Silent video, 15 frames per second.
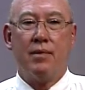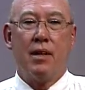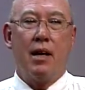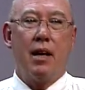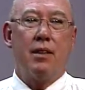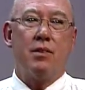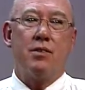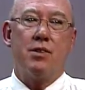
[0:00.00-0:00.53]

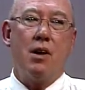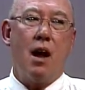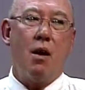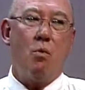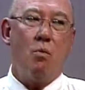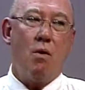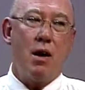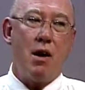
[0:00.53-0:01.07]
And there's
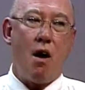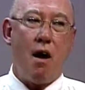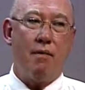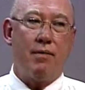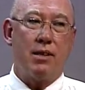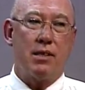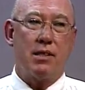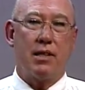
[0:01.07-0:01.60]
not one
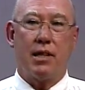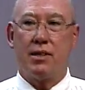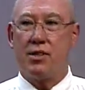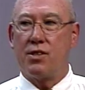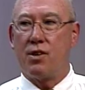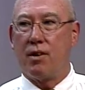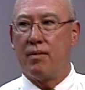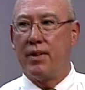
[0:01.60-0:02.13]
office that's
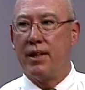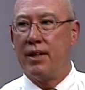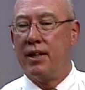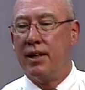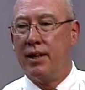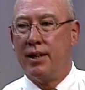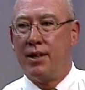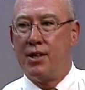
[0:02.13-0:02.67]
serving
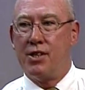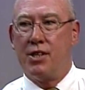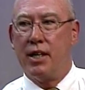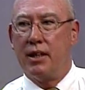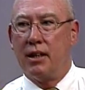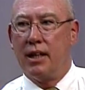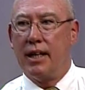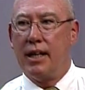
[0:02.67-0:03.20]

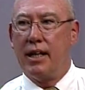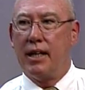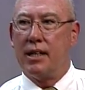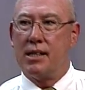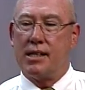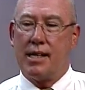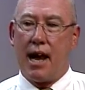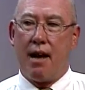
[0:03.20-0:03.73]
Chinle
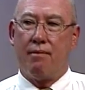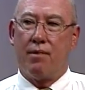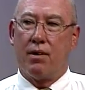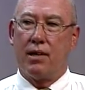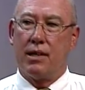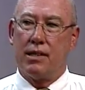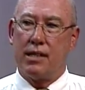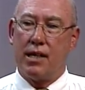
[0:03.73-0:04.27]
and Safford
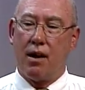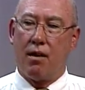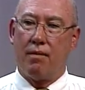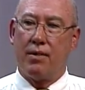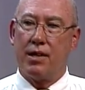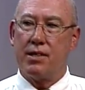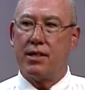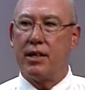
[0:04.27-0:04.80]
and Sierra
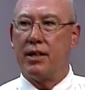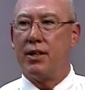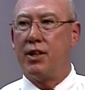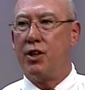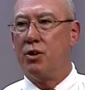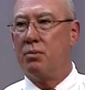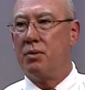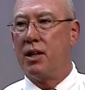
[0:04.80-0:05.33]
Vista and
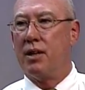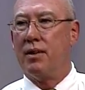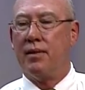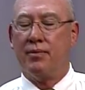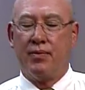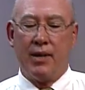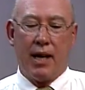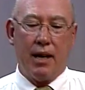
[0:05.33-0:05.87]
Yuma.
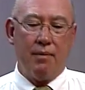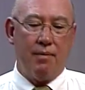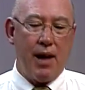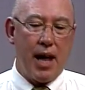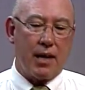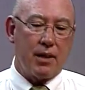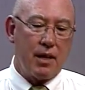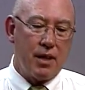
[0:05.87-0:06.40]
In
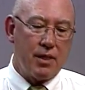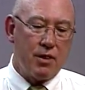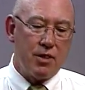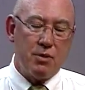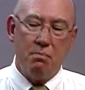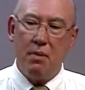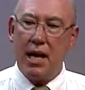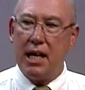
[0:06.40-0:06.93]
fact, there's
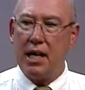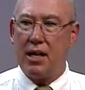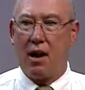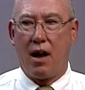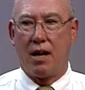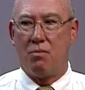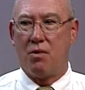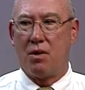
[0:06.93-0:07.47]
many
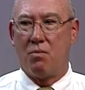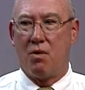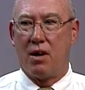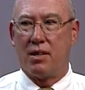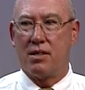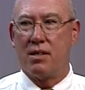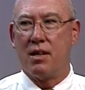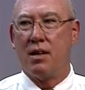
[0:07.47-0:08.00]

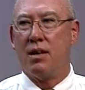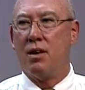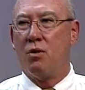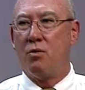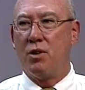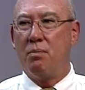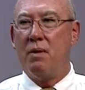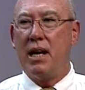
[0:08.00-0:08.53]
911s
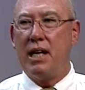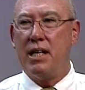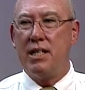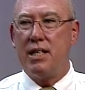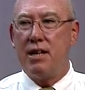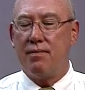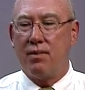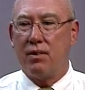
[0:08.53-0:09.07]
with many
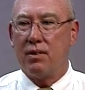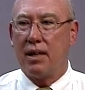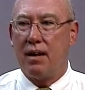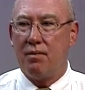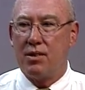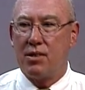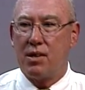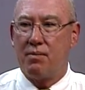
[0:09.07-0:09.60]
different
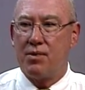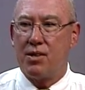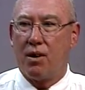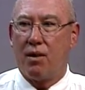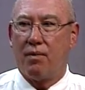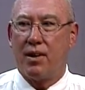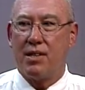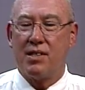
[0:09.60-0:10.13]
levels of
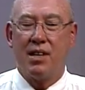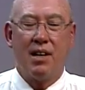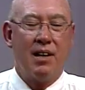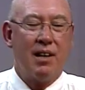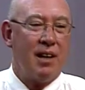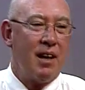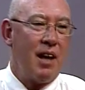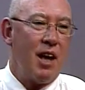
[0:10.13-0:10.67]
service.
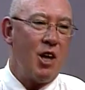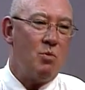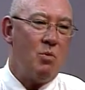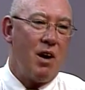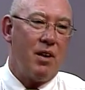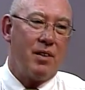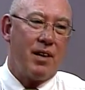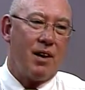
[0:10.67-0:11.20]
And
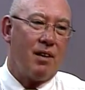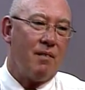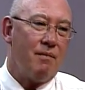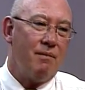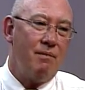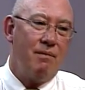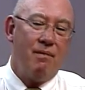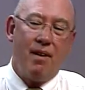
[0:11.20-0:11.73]
while they're
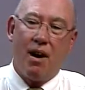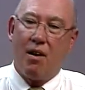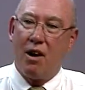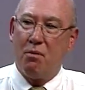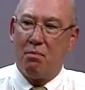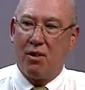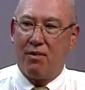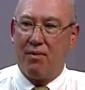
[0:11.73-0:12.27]
very
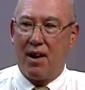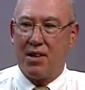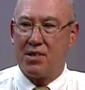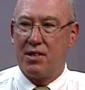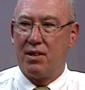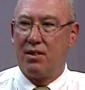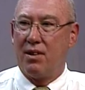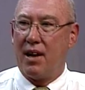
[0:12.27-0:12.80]

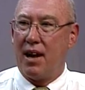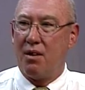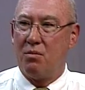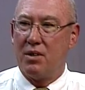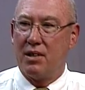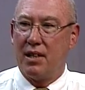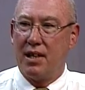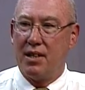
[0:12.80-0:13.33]
professional at
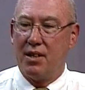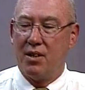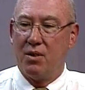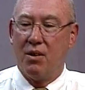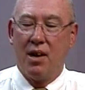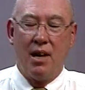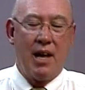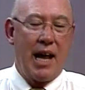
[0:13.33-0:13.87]
what they do
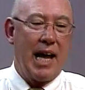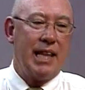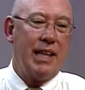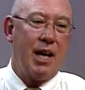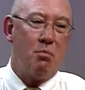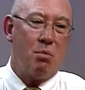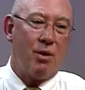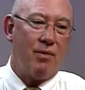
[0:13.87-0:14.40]
and
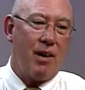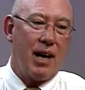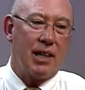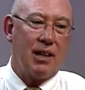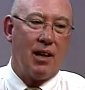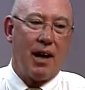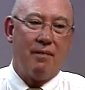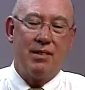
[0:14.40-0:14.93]
they provide
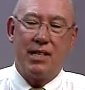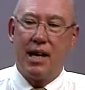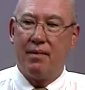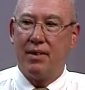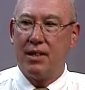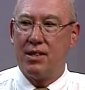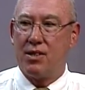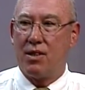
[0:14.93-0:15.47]

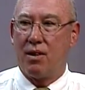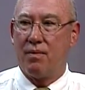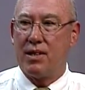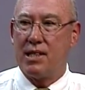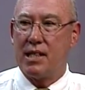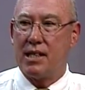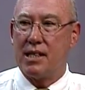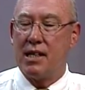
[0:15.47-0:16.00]
life-saving
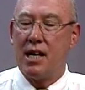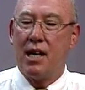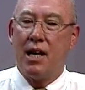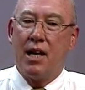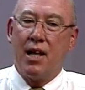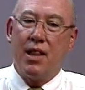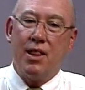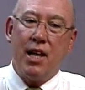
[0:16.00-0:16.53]
services,
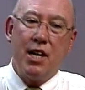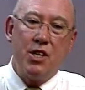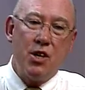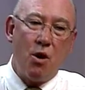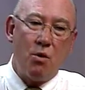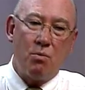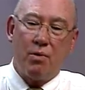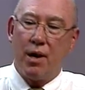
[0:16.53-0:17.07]
they
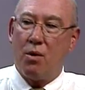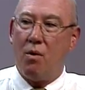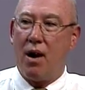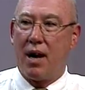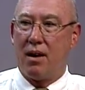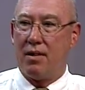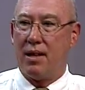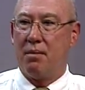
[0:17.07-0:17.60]
don't
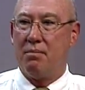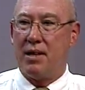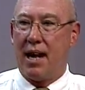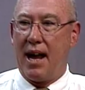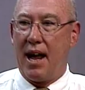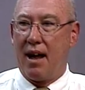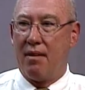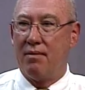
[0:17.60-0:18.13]
require them to
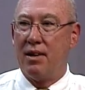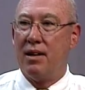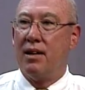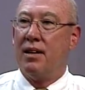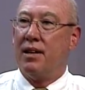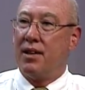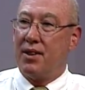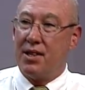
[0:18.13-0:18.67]
have
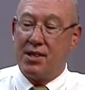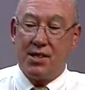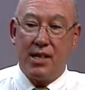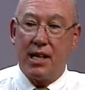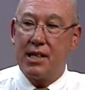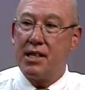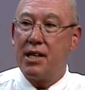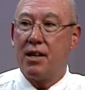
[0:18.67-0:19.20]
the
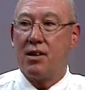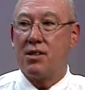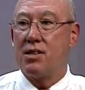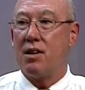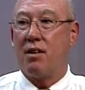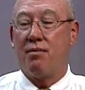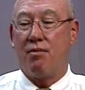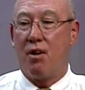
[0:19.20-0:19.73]
6 years
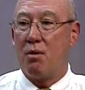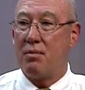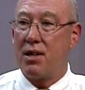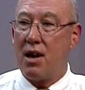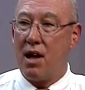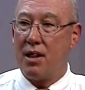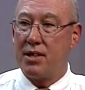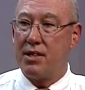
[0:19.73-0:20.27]
of
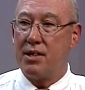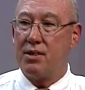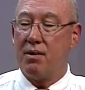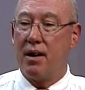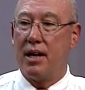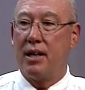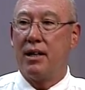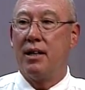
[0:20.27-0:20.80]
pharmacology
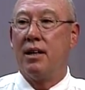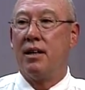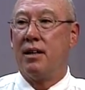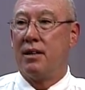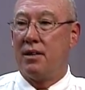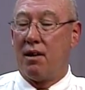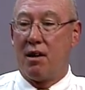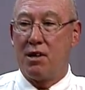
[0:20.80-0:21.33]
training
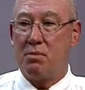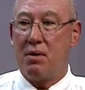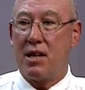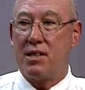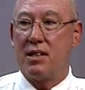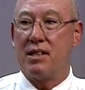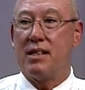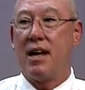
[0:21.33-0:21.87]
that our
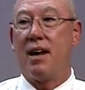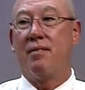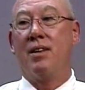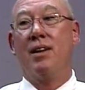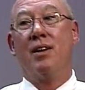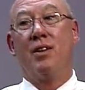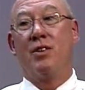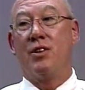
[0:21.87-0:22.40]
specialists have,
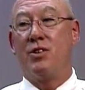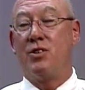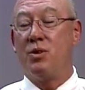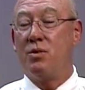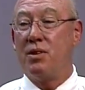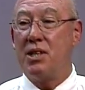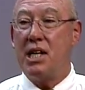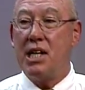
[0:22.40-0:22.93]
the 2
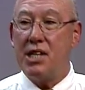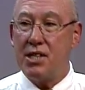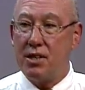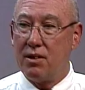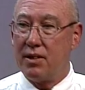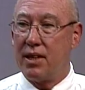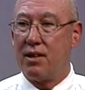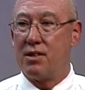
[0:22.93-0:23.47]

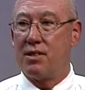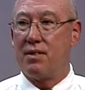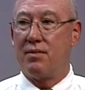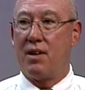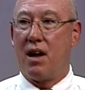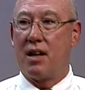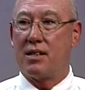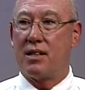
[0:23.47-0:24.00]
additional years of
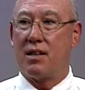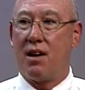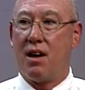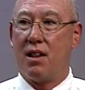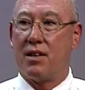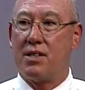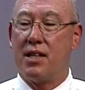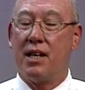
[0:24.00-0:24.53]

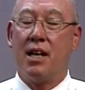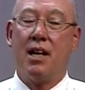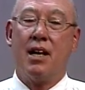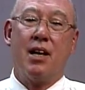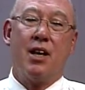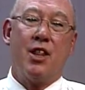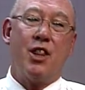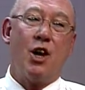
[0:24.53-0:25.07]
toxicology
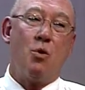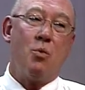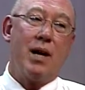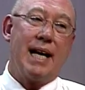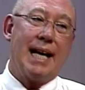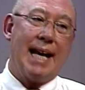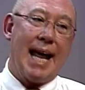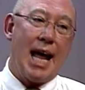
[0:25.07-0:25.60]
that we
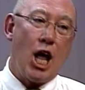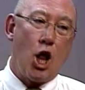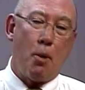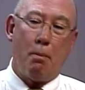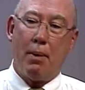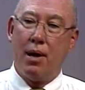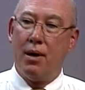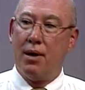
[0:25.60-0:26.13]
can
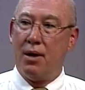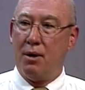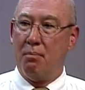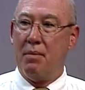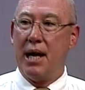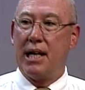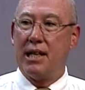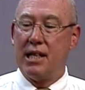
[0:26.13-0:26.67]
help
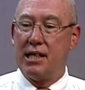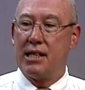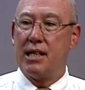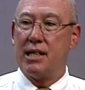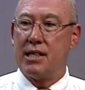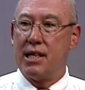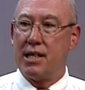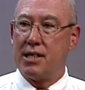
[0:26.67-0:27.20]
make these
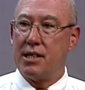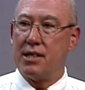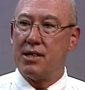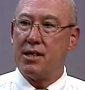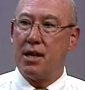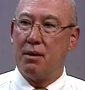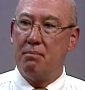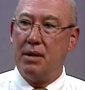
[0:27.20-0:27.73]
decisions
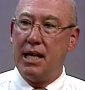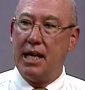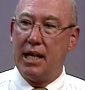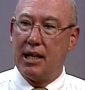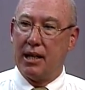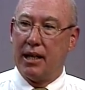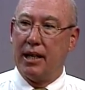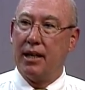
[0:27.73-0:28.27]

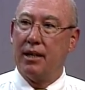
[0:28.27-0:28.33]
immediately.